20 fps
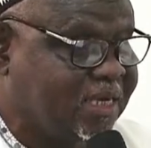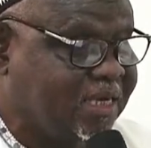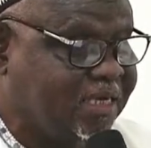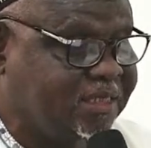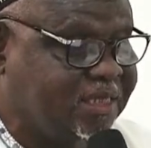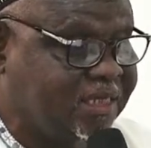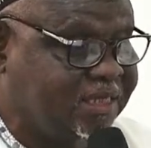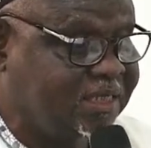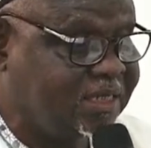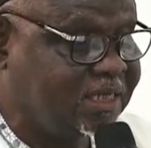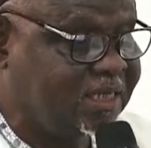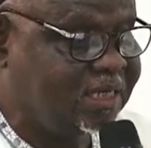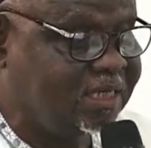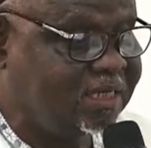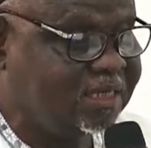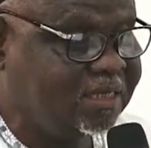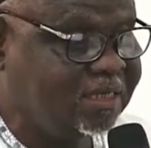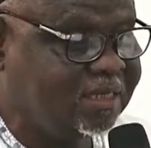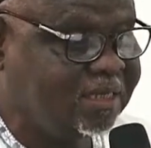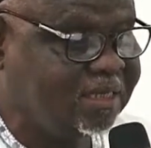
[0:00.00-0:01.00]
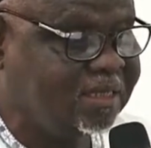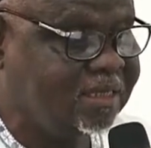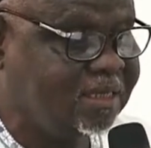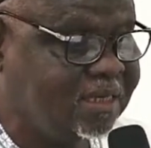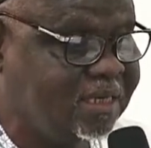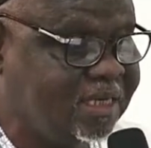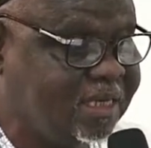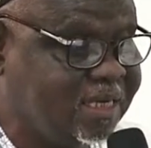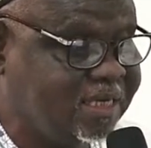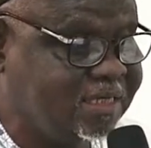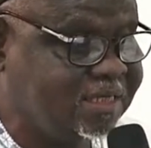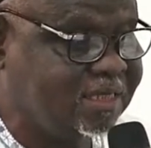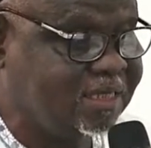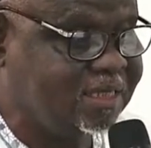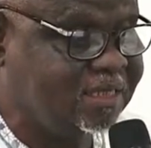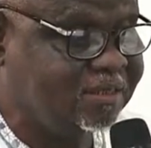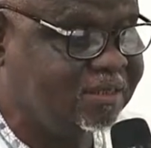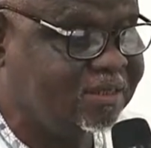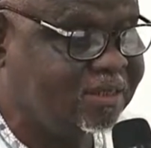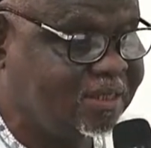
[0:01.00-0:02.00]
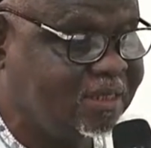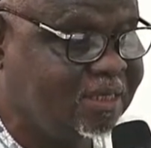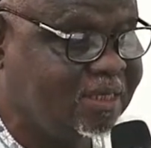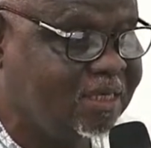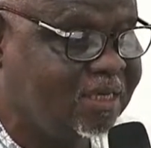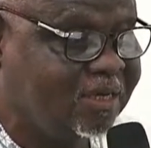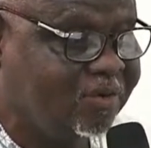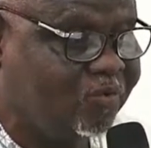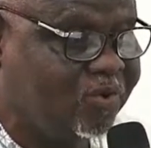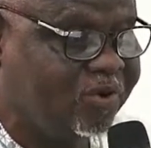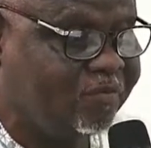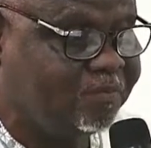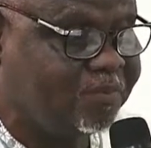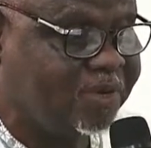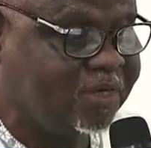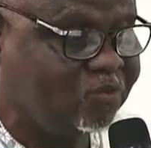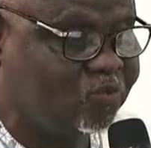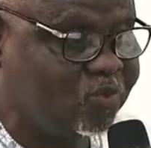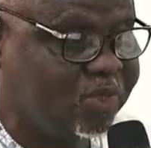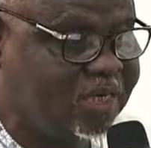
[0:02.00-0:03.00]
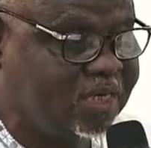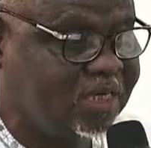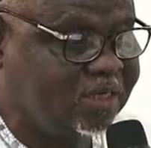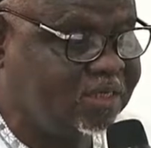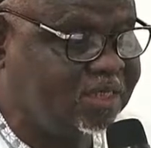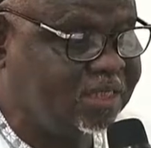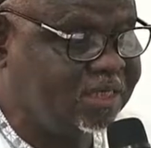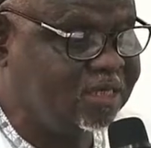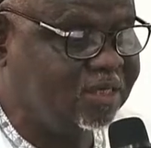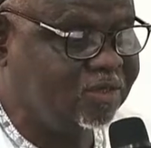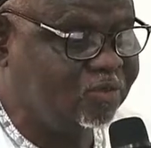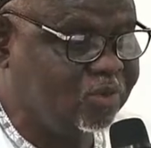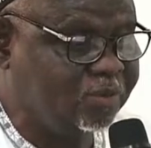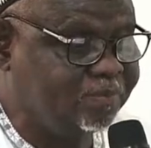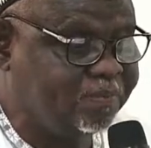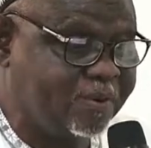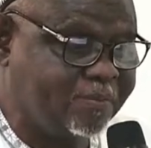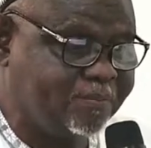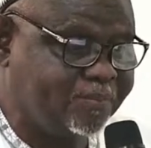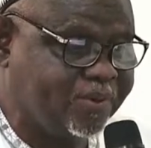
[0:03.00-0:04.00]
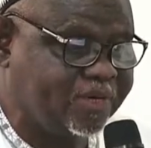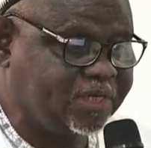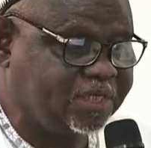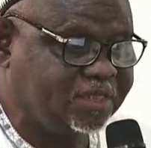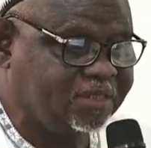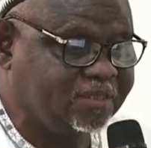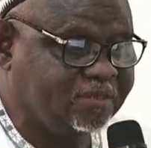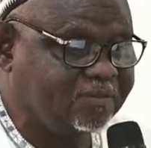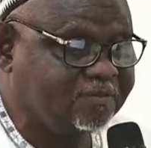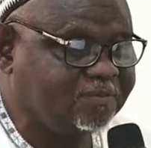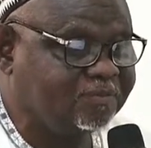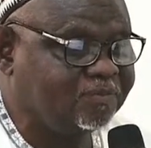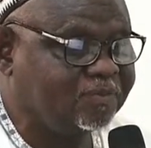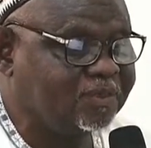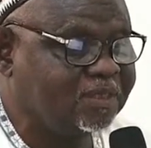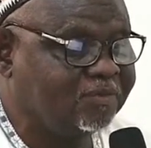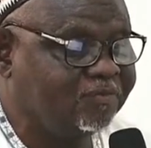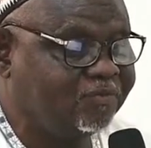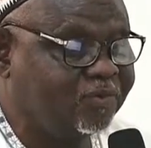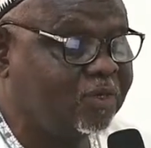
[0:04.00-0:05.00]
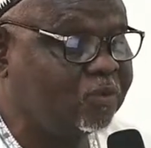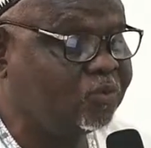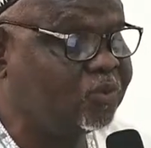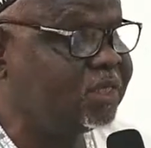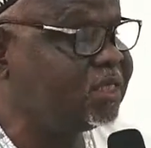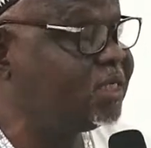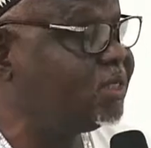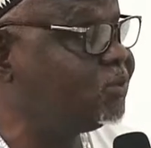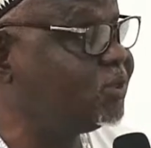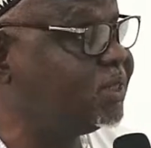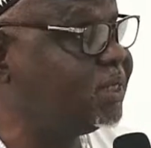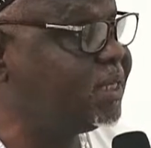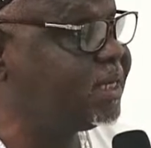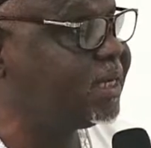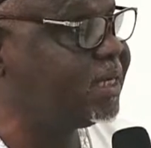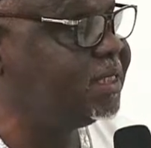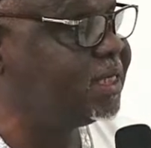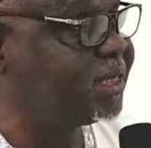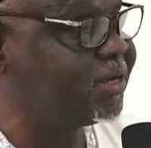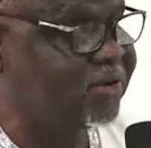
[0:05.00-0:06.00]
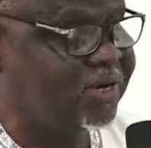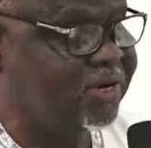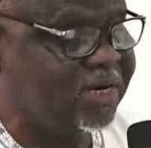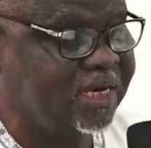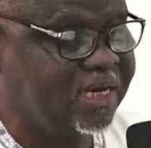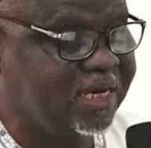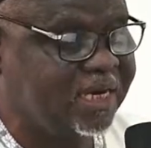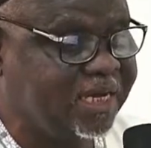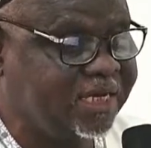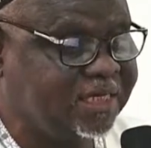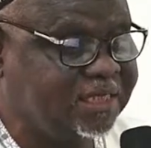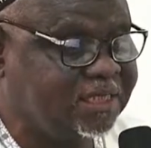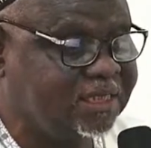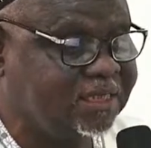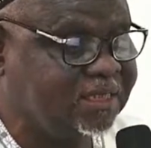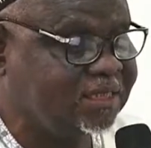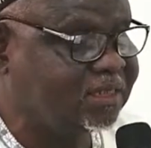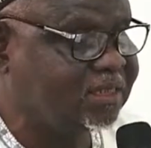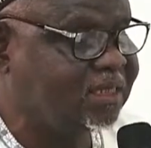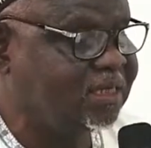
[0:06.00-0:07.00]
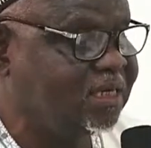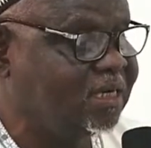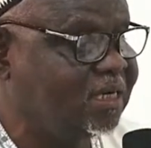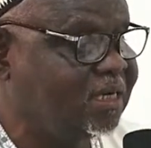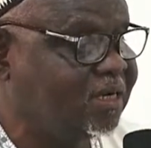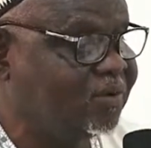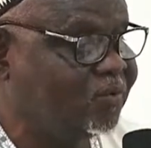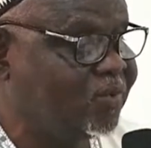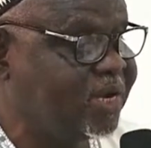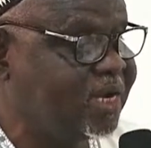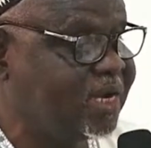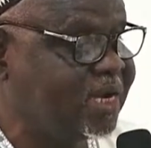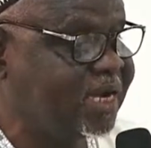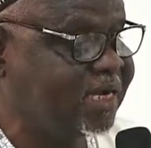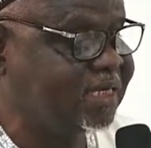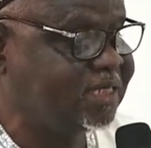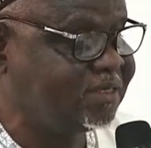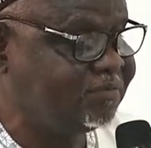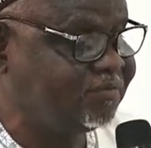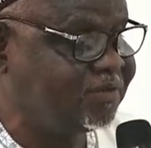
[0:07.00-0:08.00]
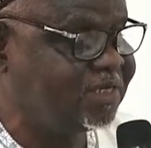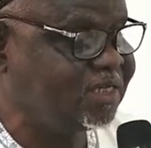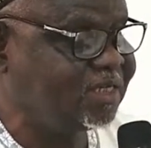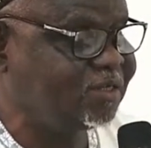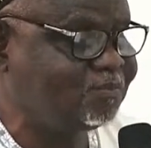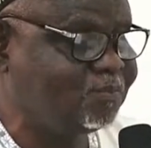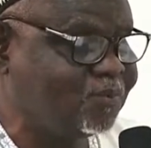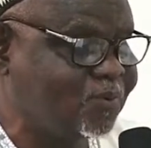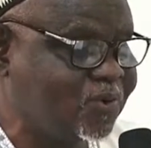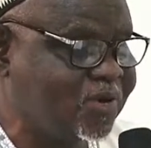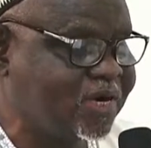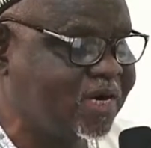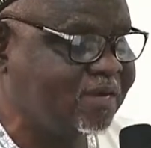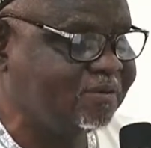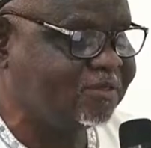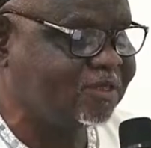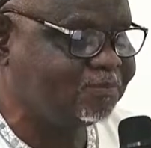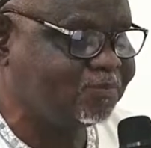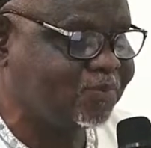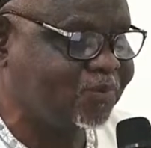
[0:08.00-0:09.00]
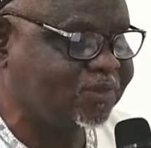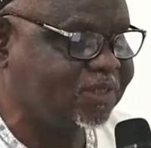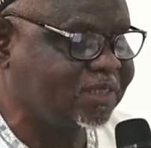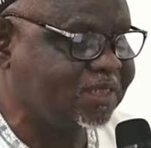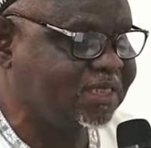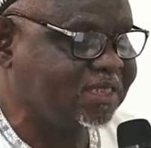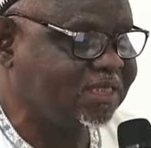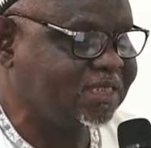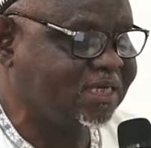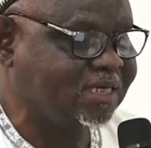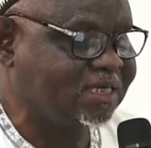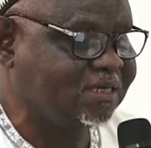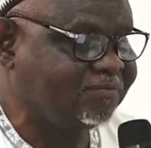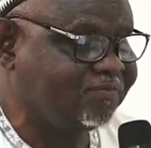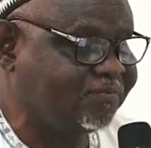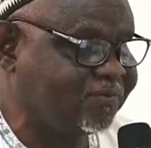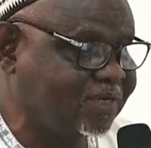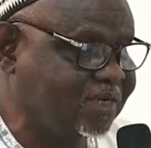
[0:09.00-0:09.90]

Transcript: Essentially, like I said, we have part one that deals with preparation for the 2023 general elections, where activities, programs, processes, and